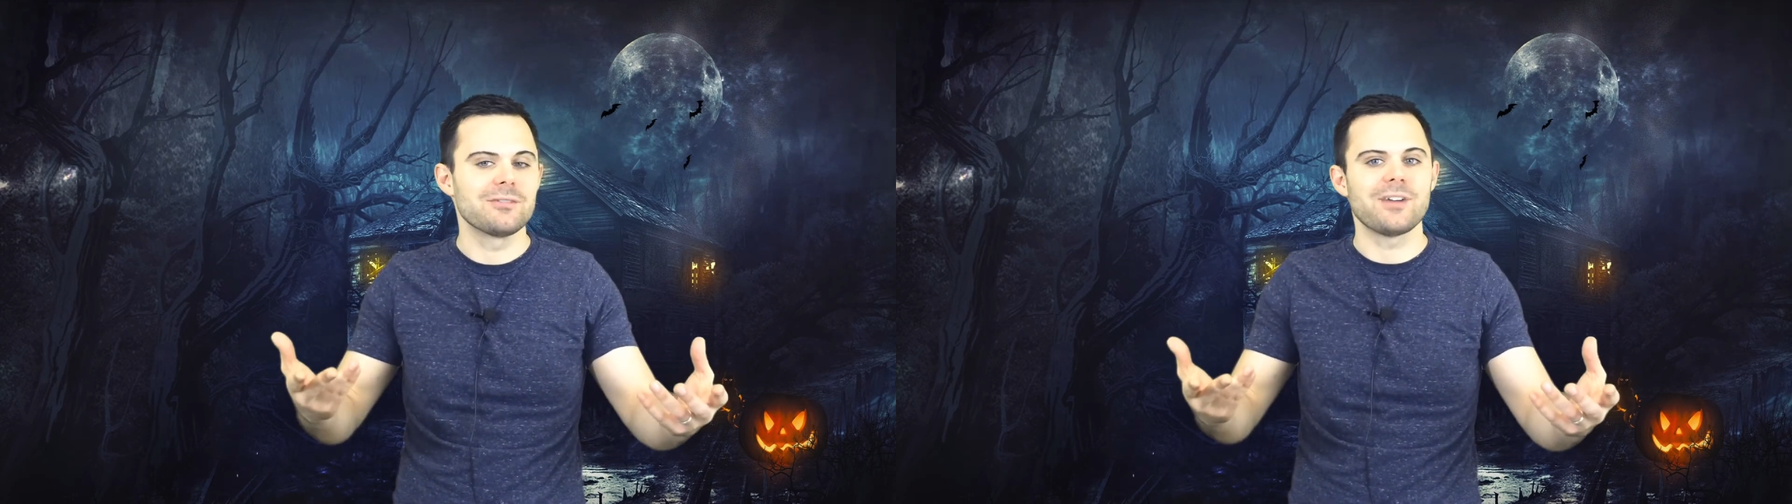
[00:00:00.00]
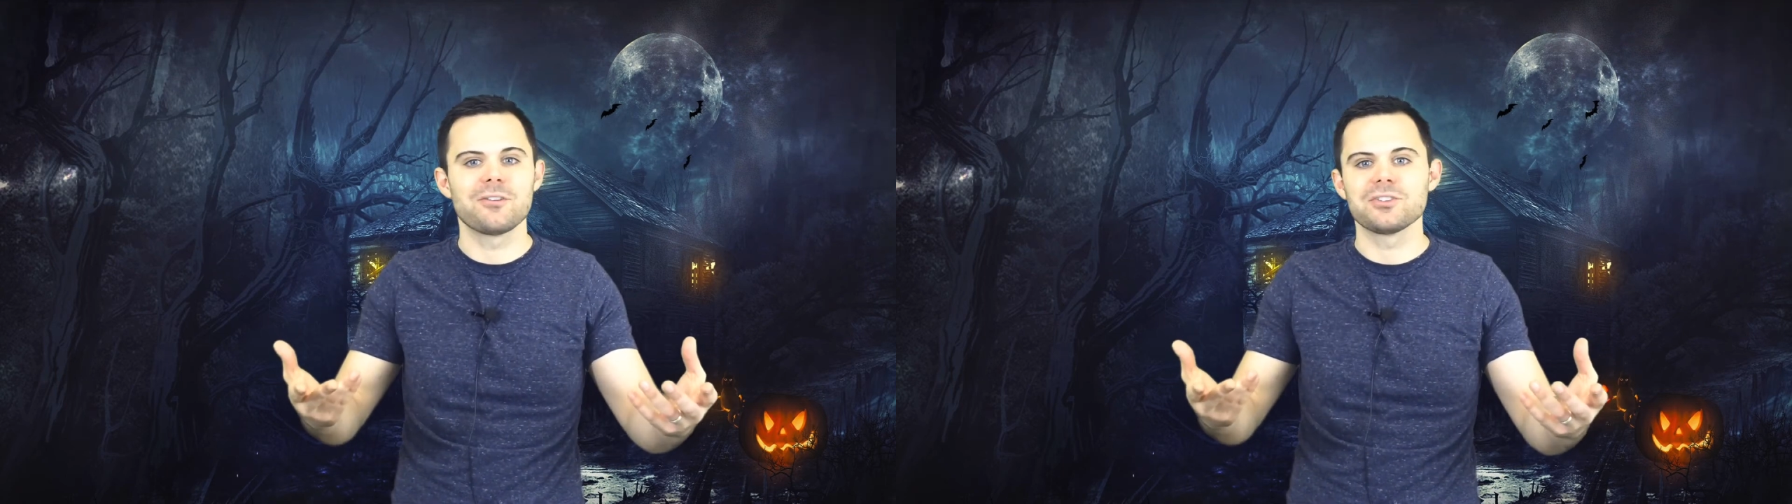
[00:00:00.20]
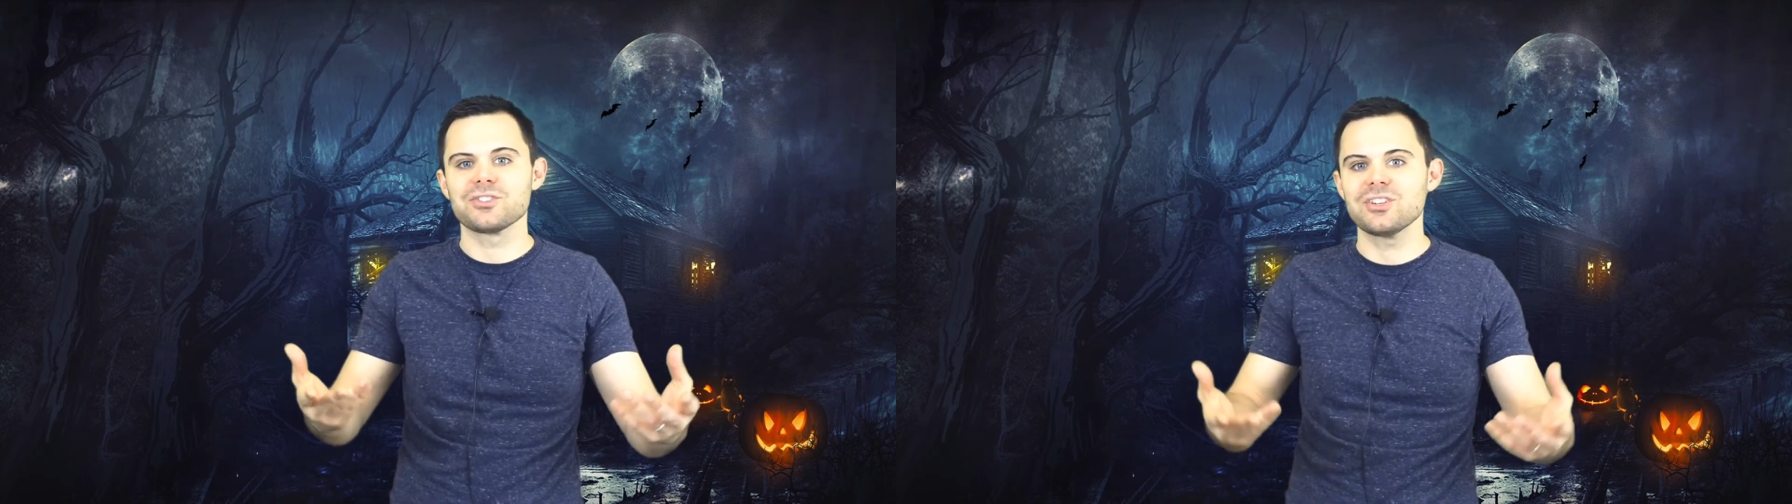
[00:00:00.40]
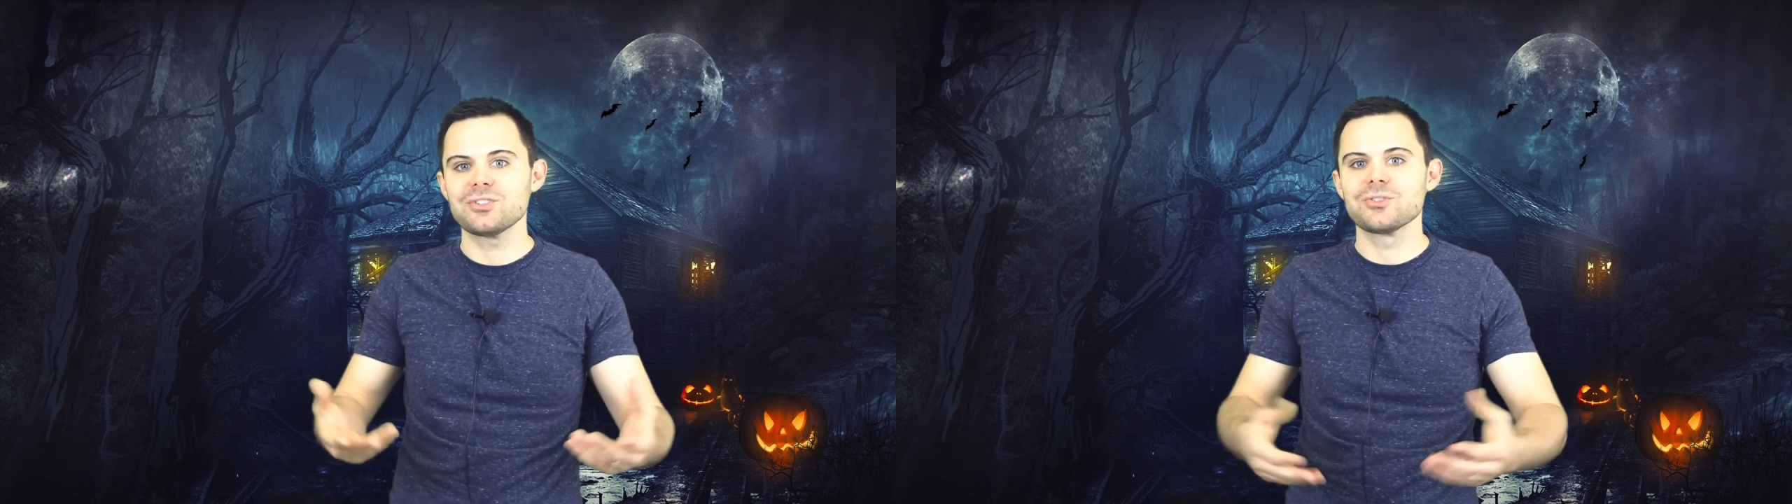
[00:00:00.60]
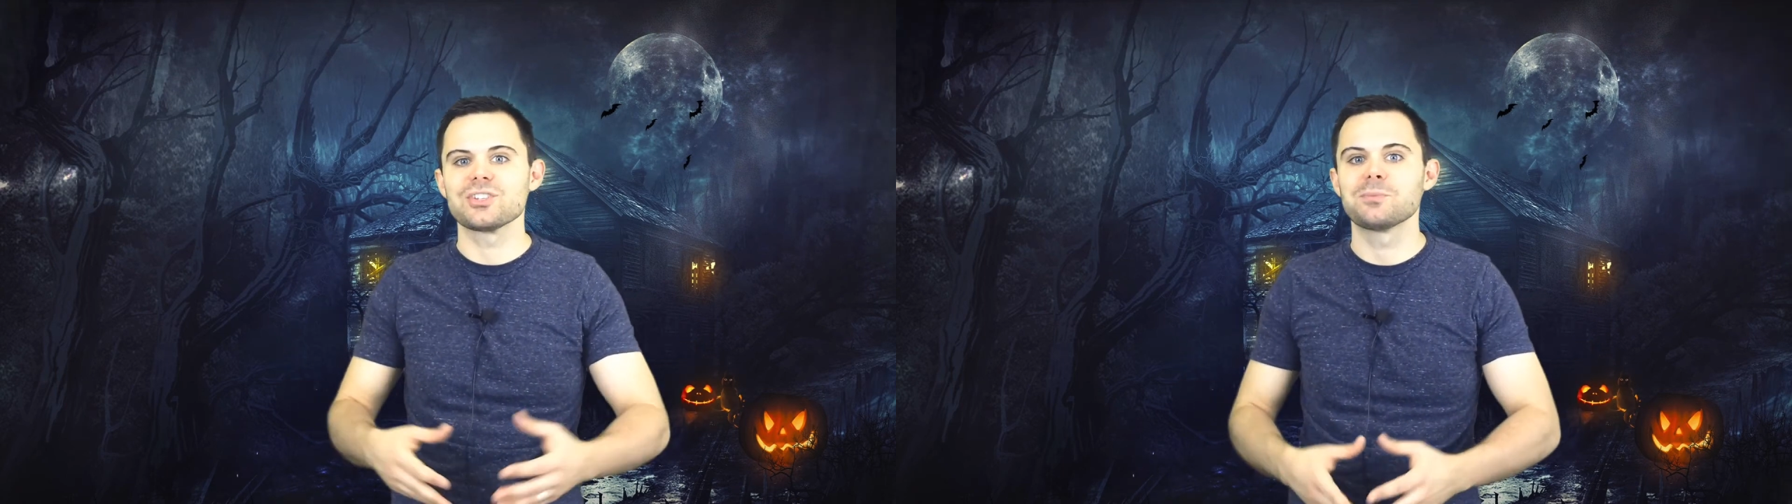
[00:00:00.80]
found his
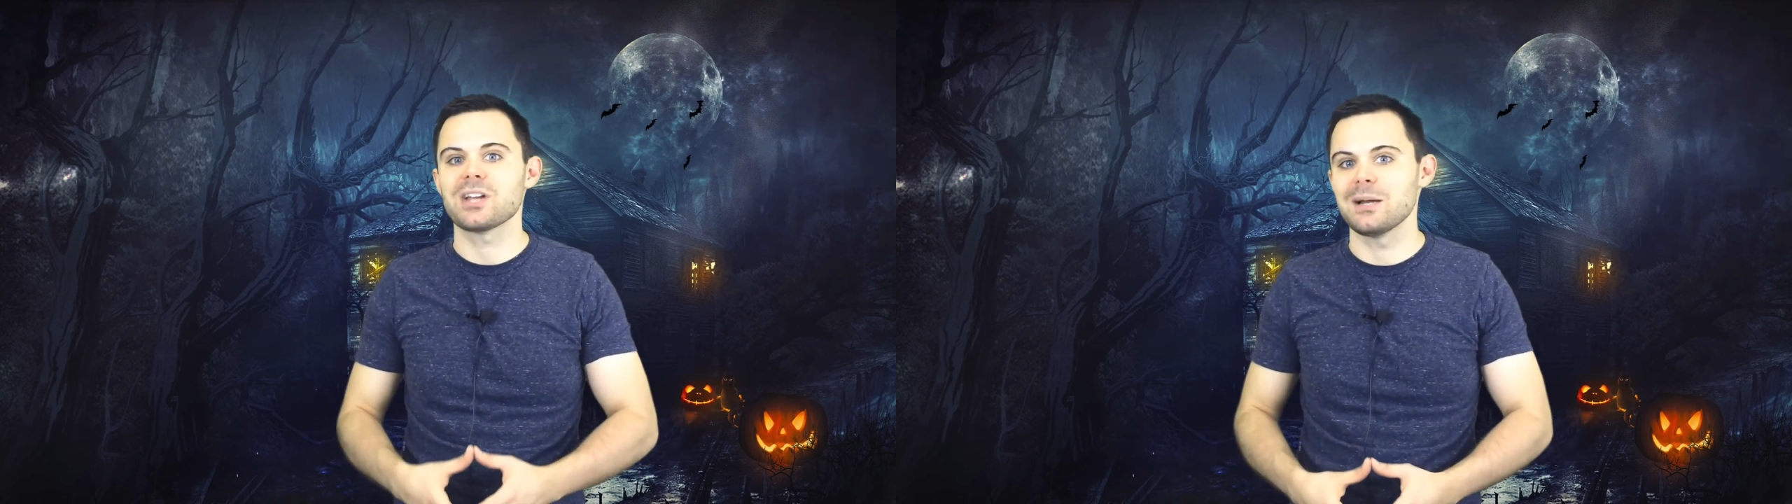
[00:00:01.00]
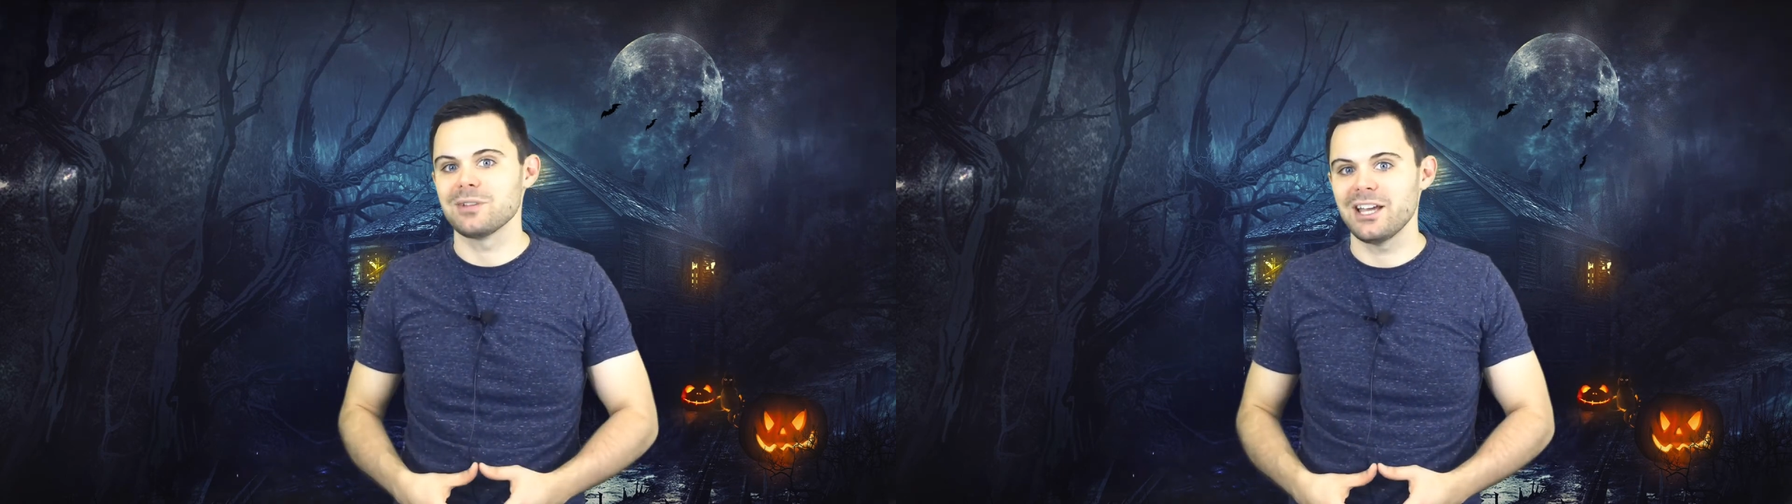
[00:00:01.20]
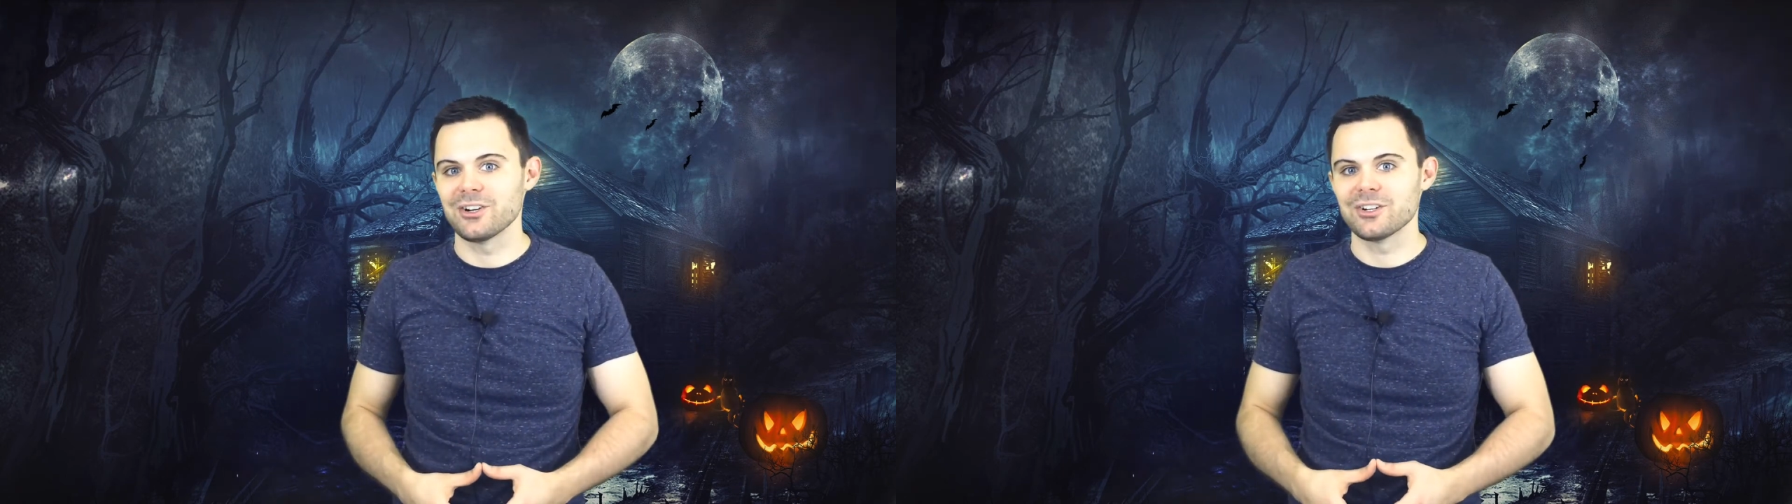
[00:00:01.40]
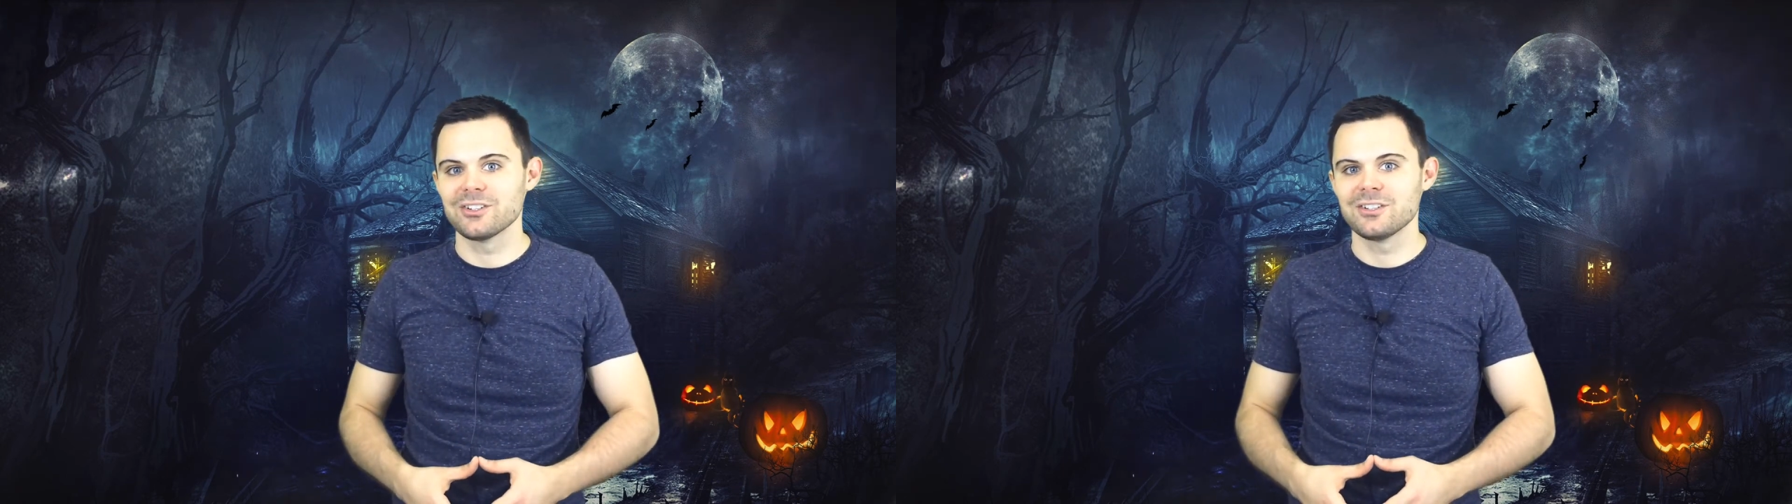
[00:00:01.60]
sister sometime later.